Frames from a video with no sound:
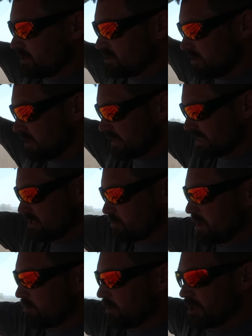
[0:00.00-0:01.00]
or so that they
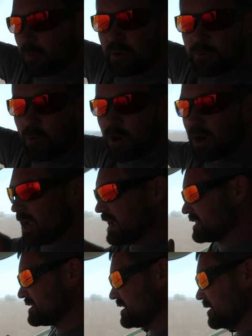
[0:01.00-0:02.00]
sweep a little bit more. I had to